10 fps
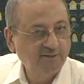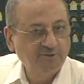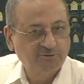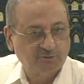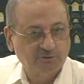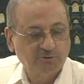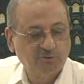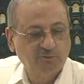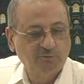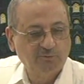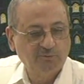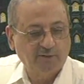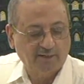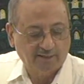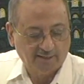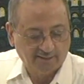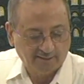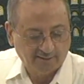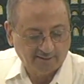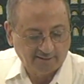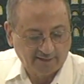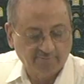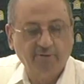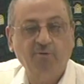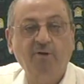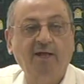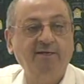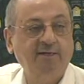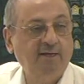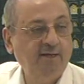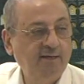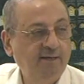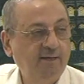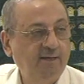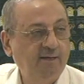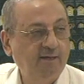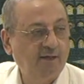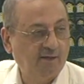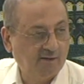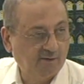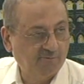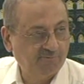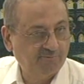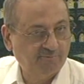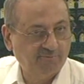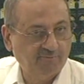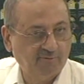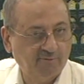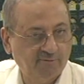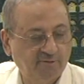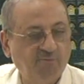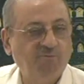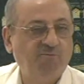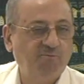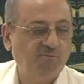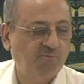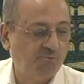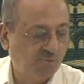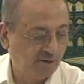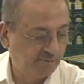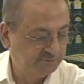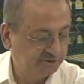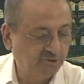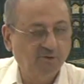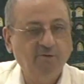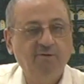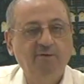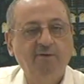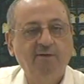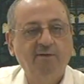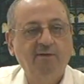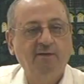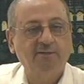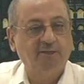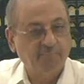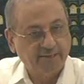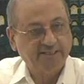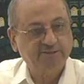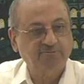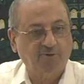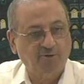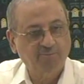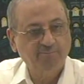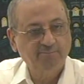So you uh, have a good idea of the verbs, you know, the base form,